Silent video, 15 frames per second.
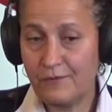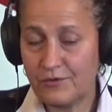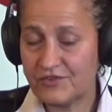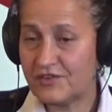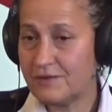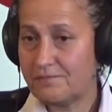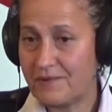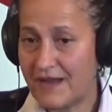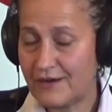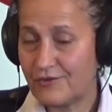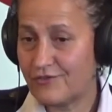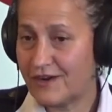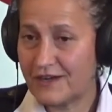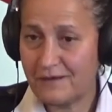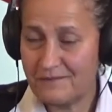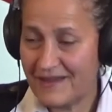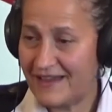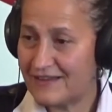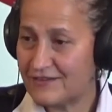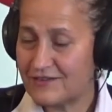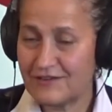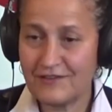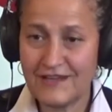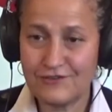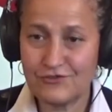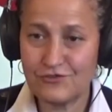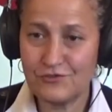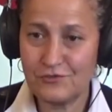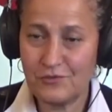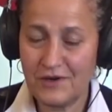sit back and recommend that
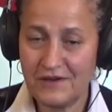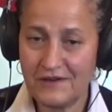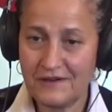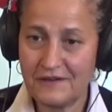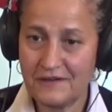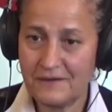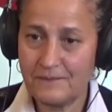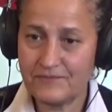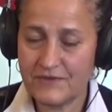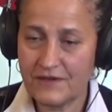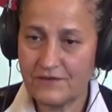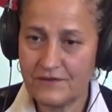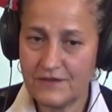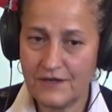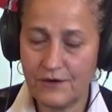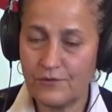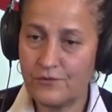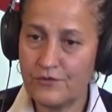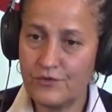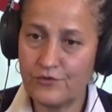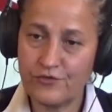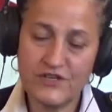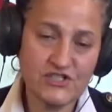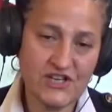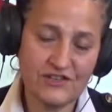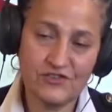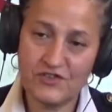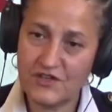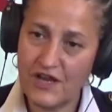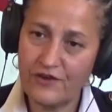you reach out
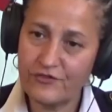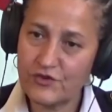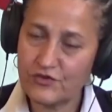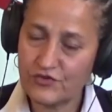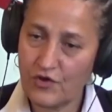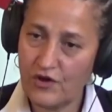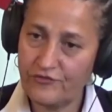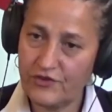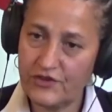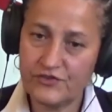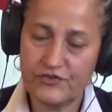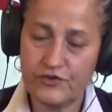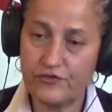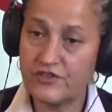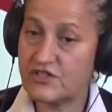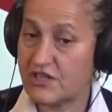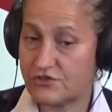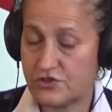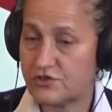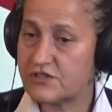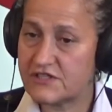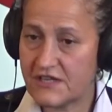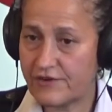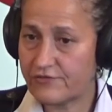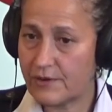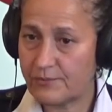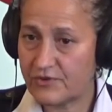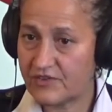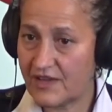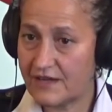to the governor's office, you reach out to your state
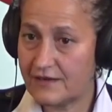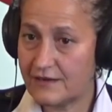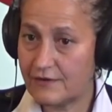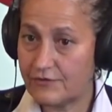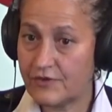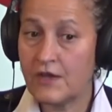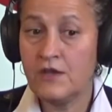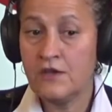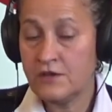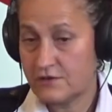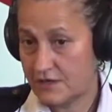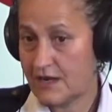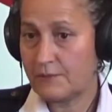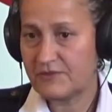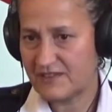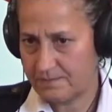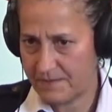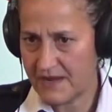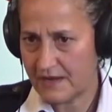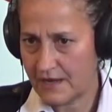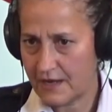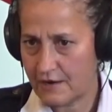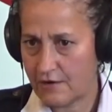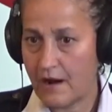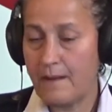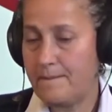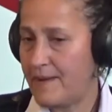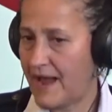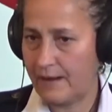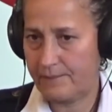representatives to come speak here
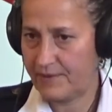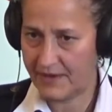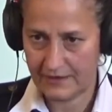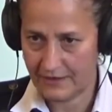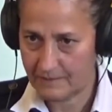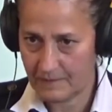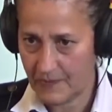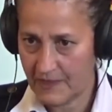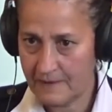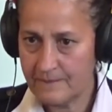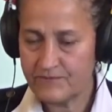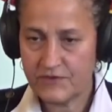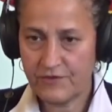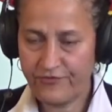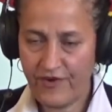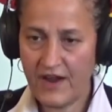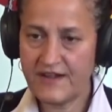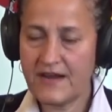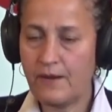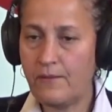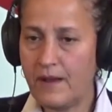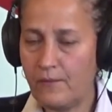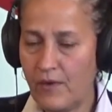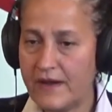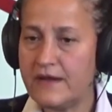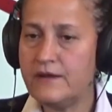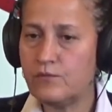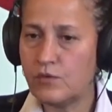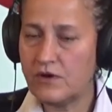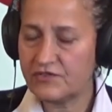about Penny, to find out what
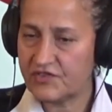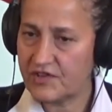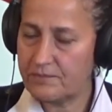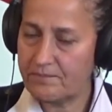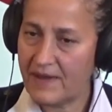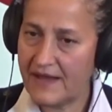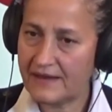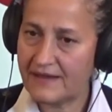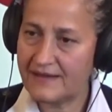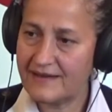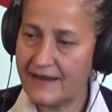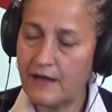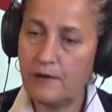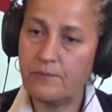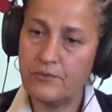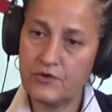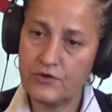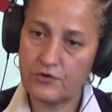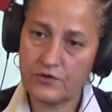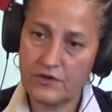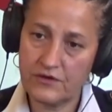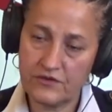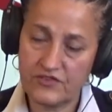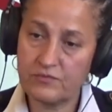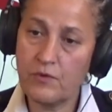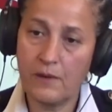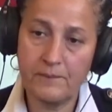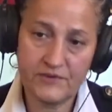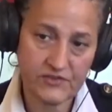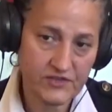it will sit back and help your small
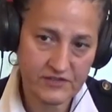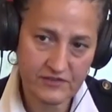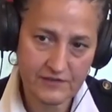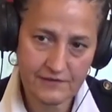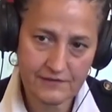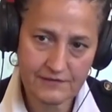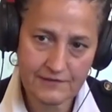businesses.